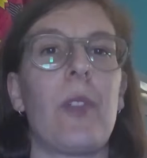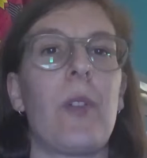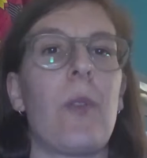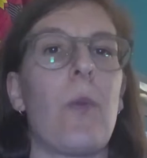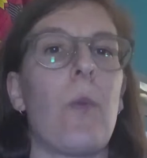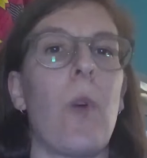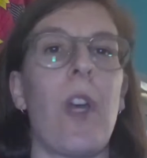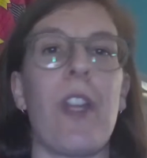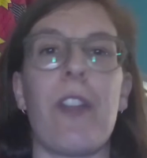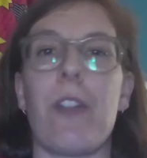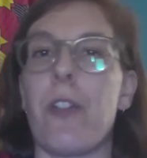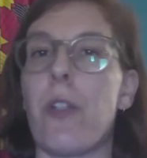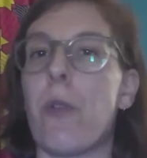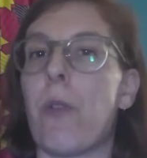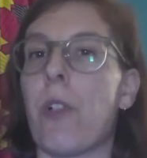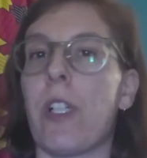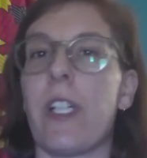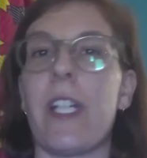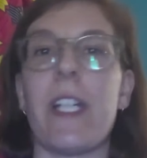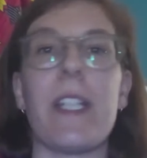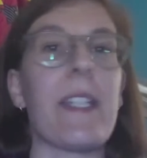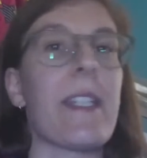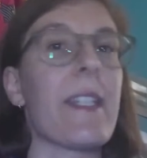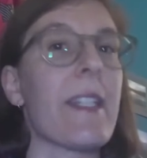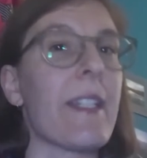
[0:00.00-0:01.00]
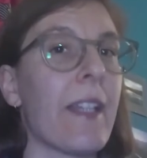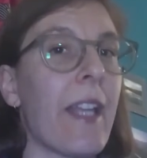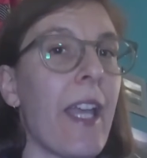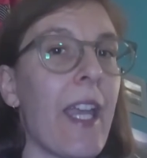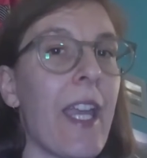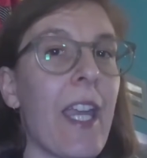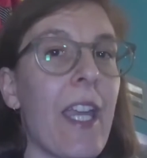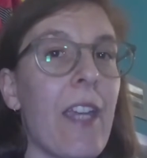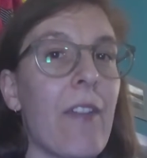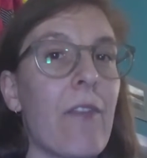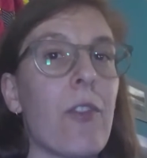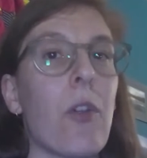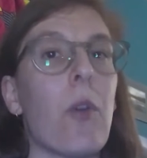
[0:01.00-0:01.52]
whether you were
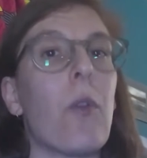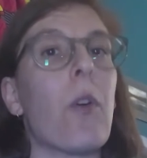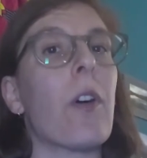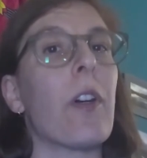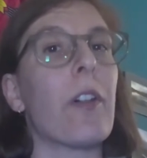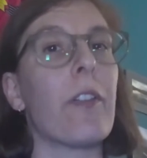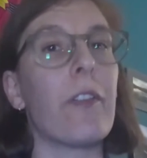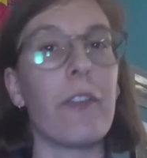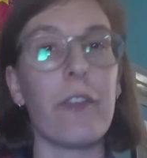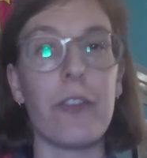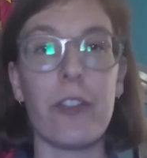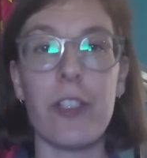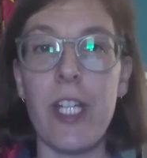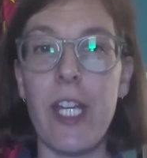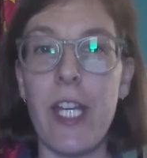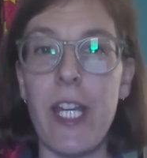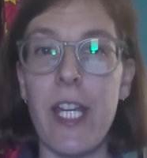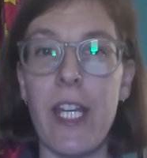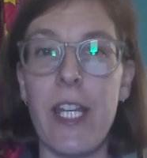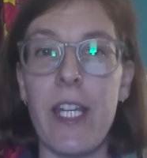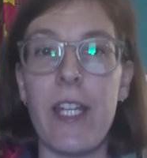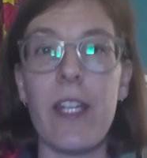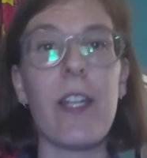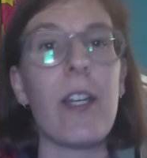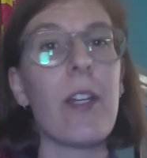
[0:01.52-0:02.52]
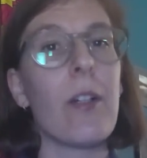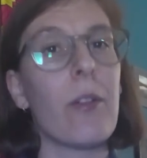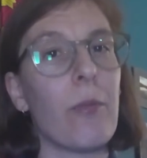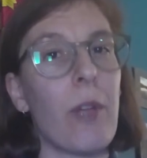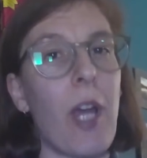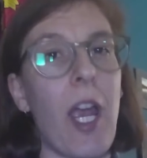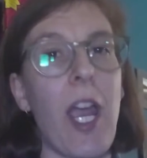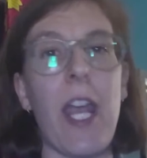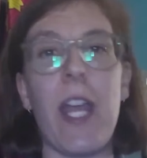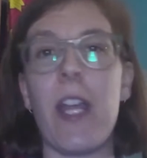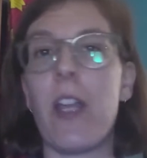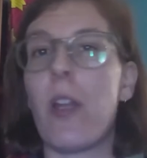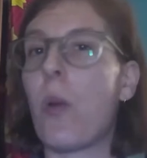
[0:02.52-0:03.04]
enslaved or free,
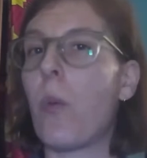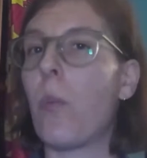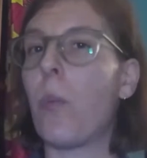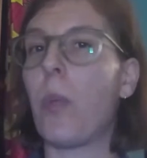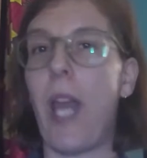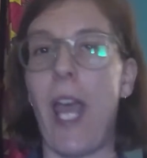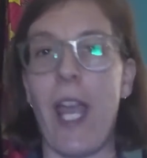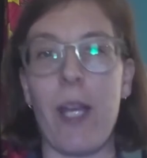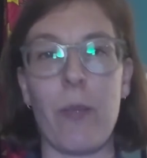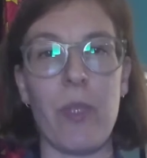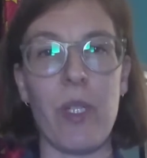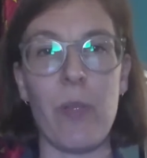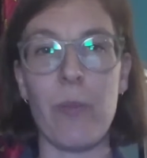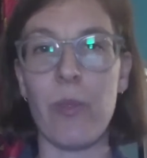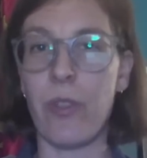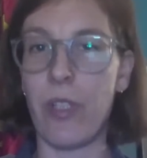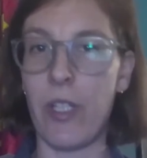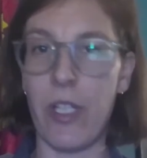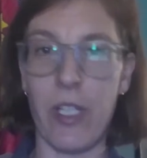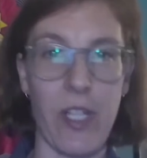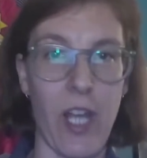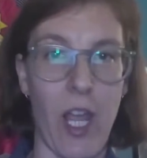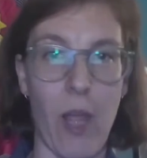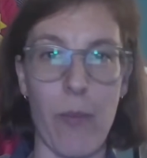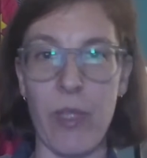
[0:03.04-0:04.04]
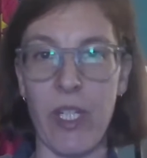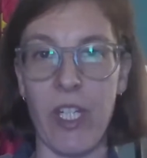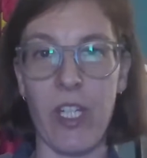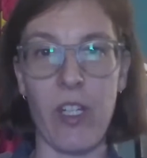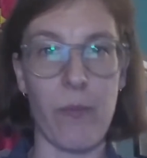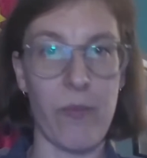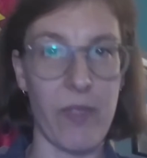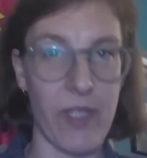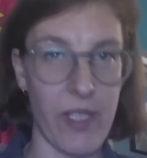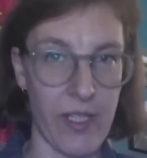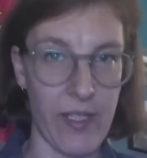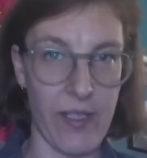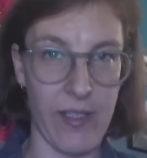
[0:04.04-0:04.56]
right, Black people could not
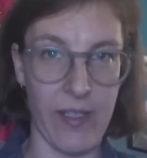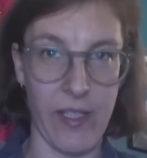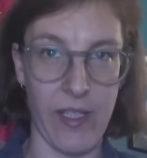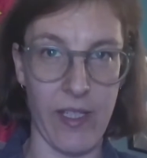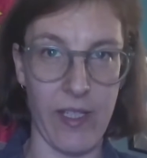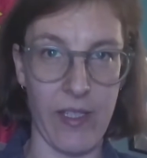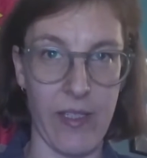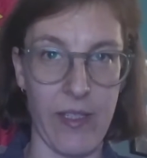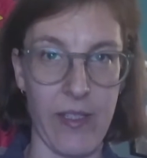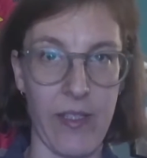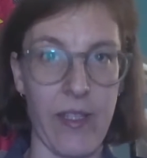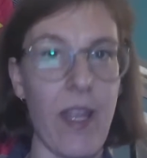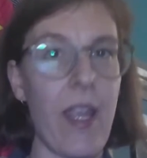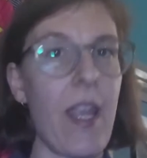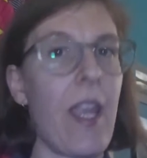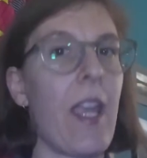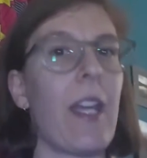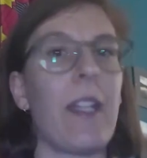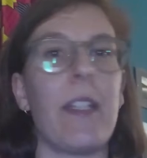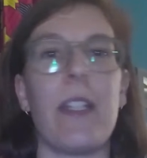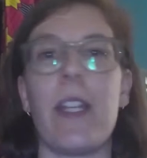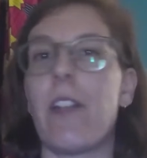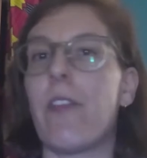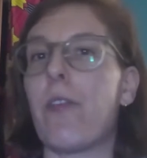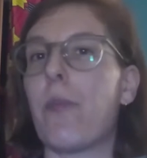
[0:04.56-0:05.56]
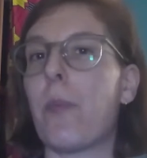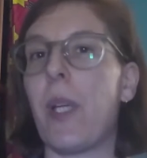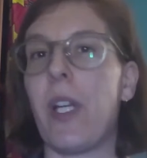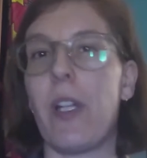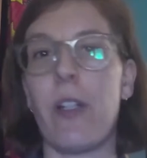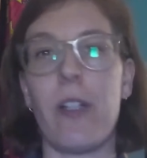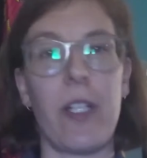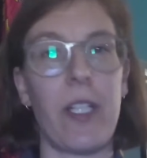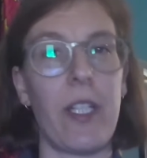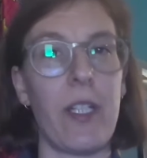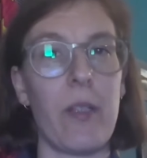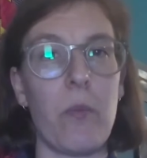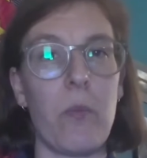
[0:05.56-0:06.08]
become citizens, Native
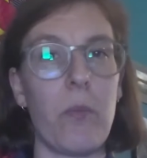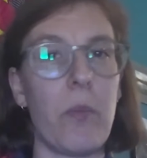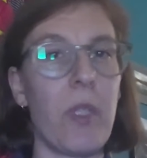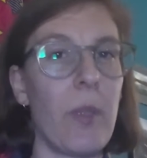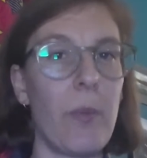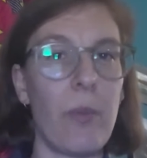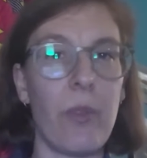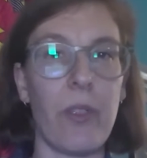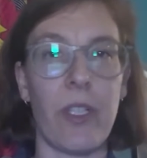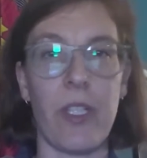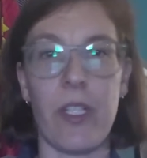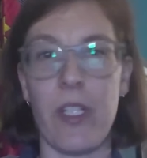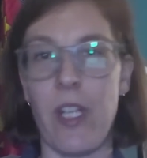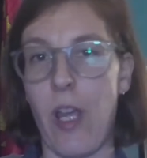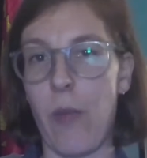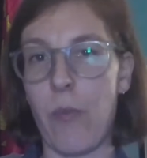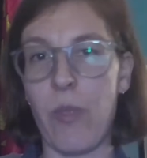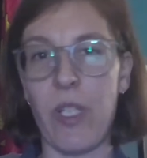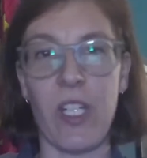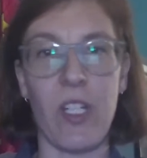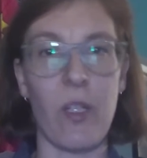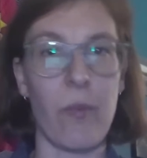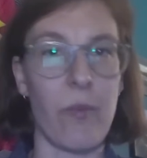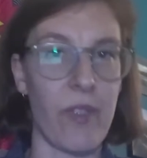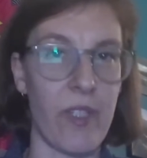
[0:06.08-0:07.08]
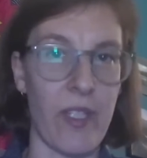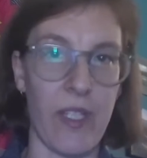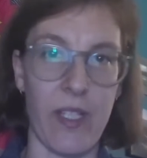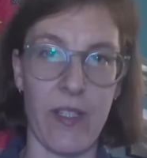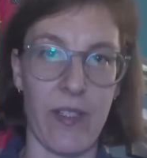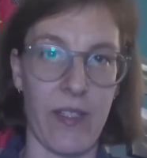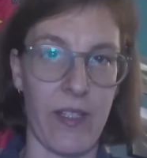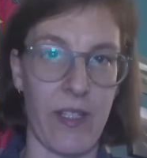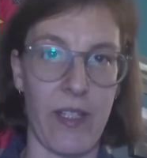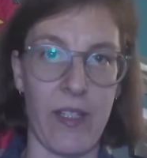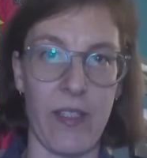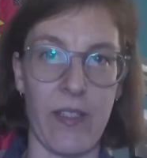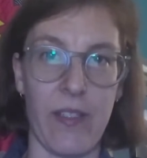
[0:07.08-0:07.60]
American people could not become
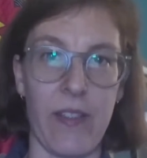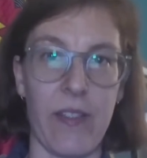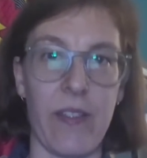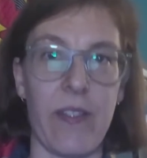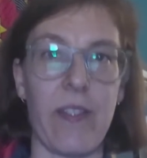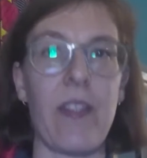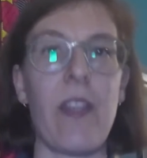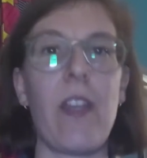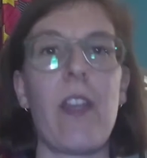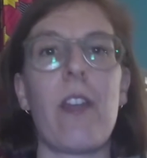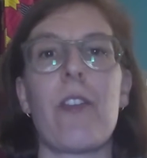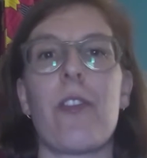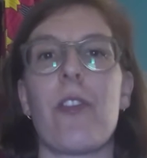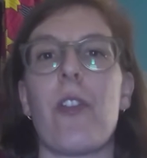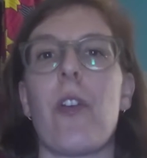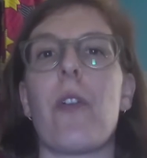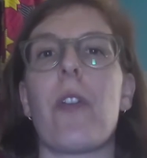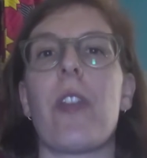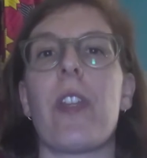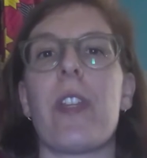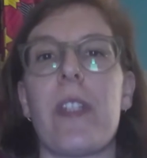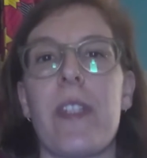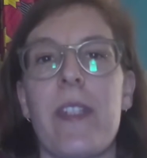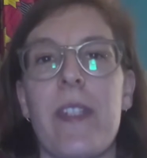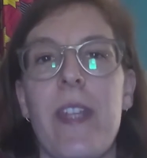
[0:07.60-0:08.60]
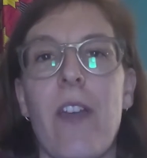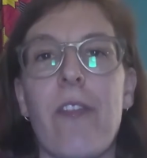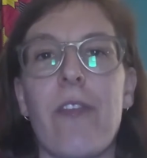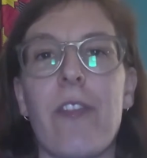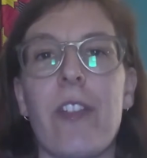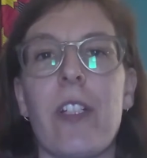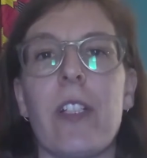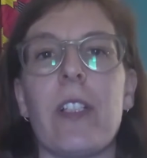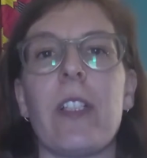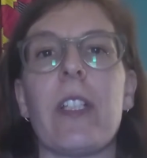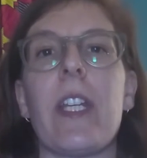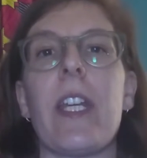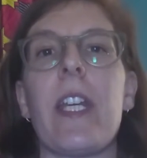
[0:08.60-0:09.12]
citizens. So this
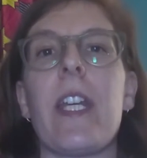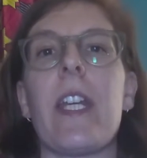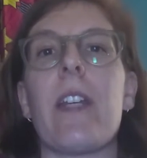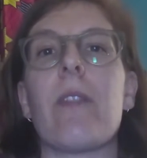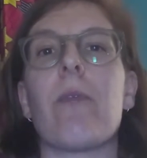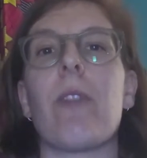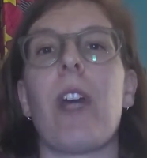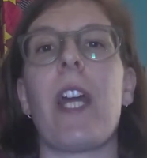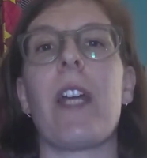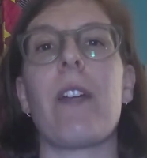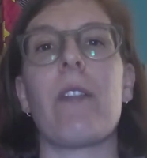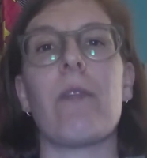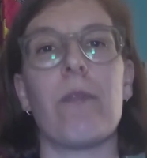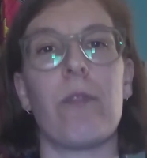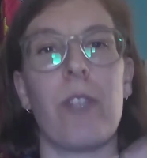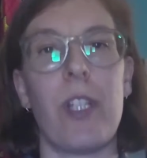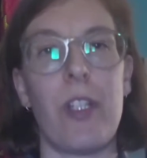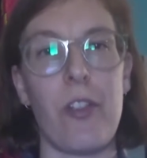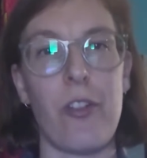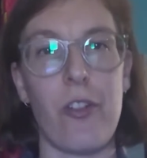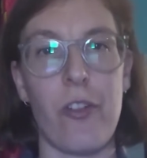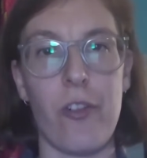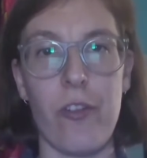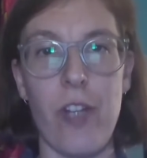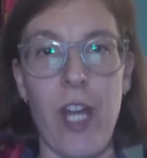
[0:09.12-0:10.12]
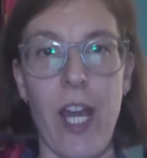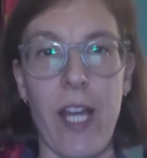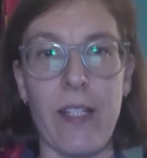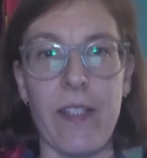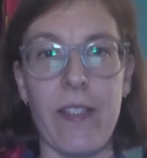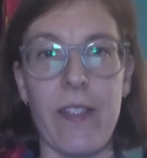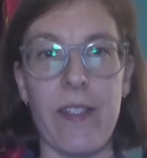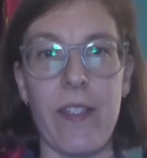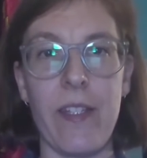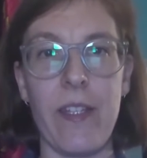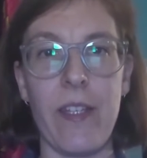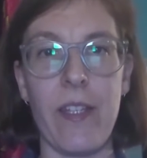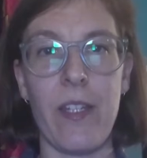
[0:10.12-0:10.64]
definitely, right,
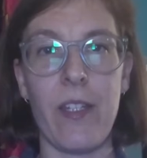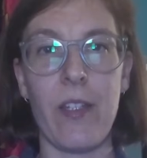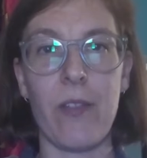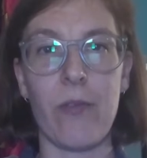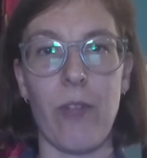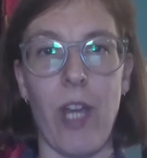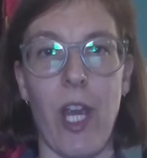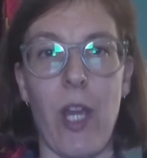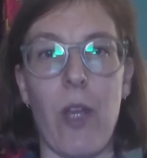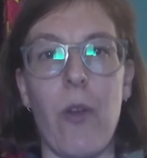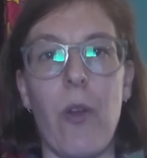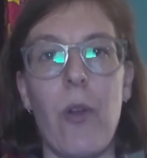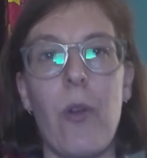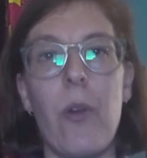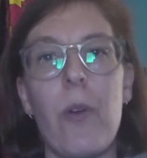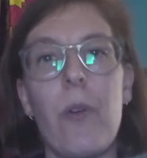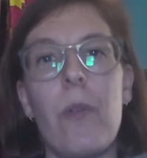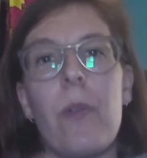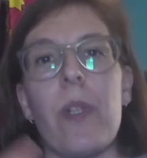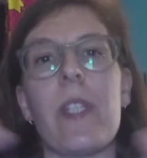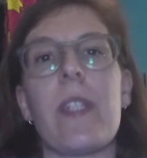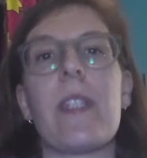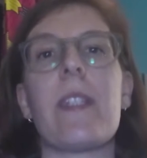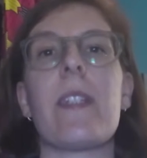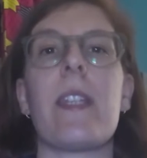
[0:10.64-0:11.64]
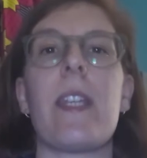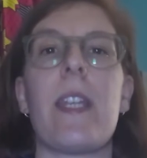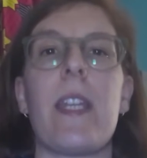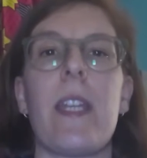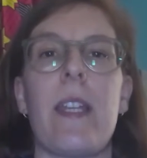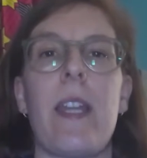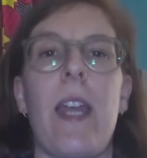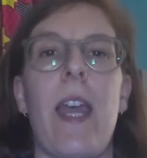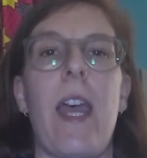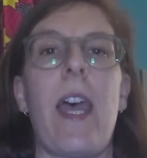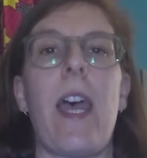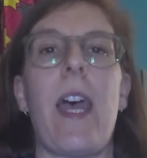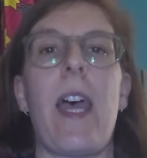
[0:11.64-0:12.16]
restricts, right, who is
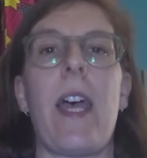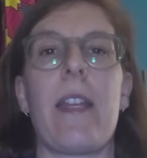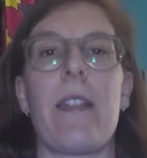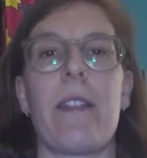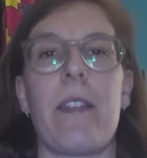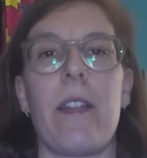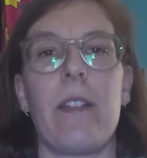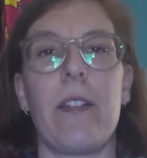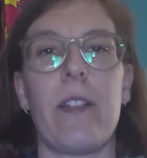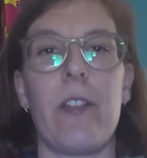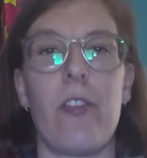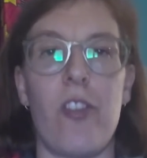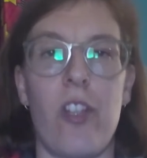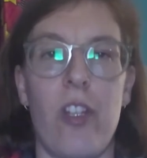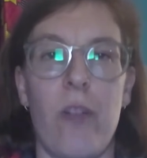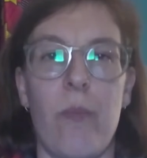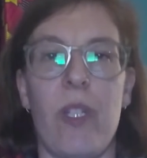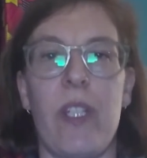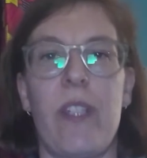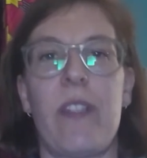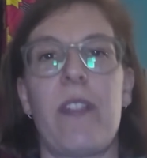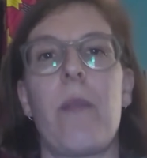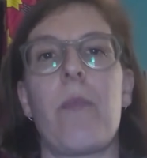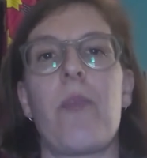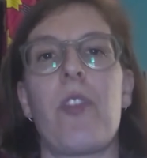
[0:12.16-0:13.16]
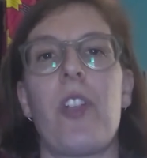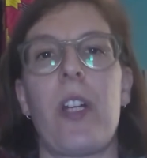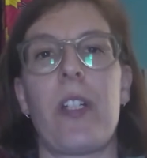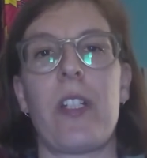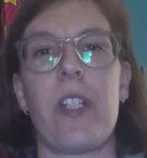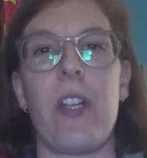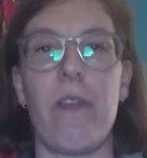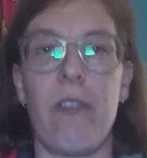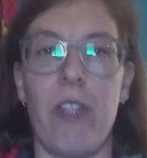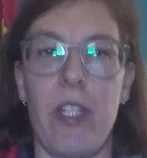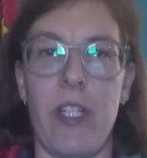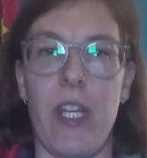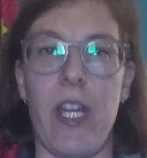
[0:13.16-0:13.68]
seen as a legitimate subject
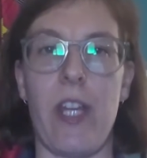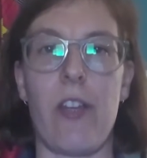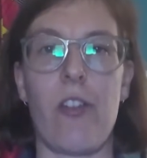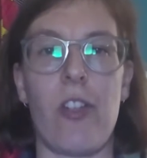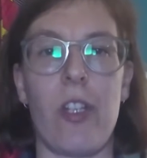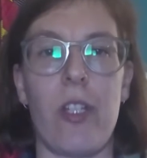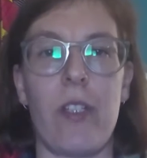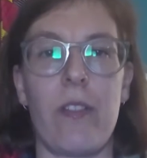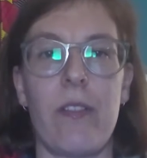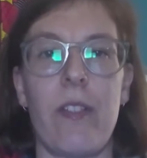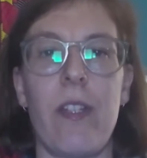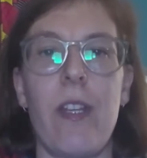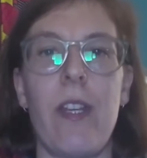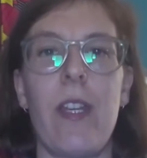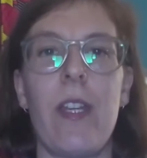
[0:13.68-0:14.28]
of the nation,